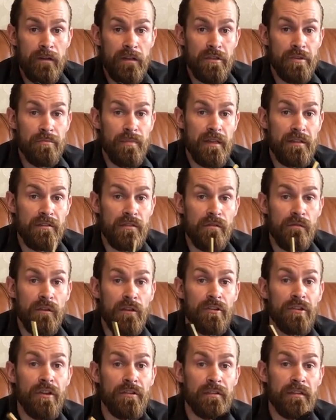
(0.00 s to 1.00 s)
which means you
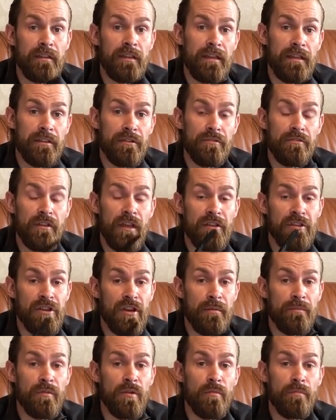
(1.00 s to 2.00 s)
will not need to
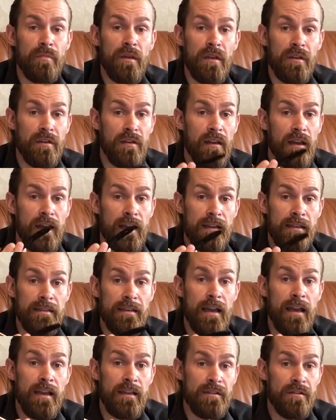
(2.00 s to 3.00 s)
touch up your beard
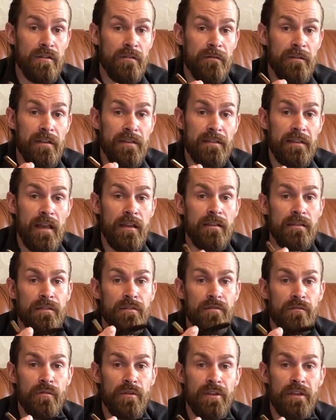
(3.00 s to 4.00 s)
lines as often
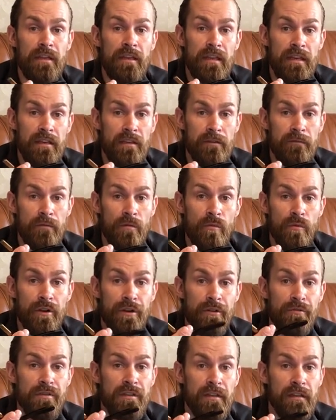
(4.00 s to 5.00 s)
as you would need if you were
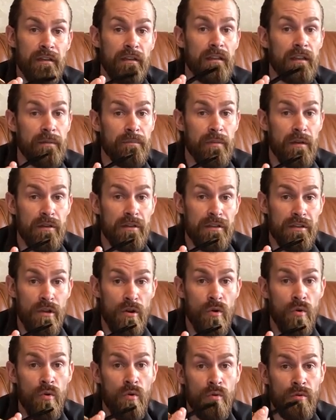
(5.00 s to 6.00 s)
using clippers
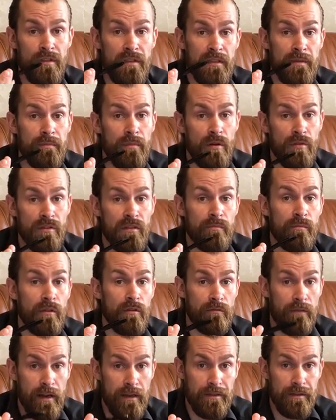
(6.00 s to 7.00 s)
or
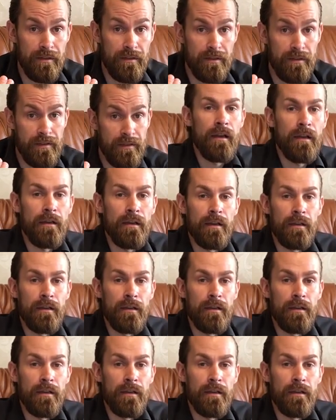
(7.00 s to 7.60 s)
disposable razors.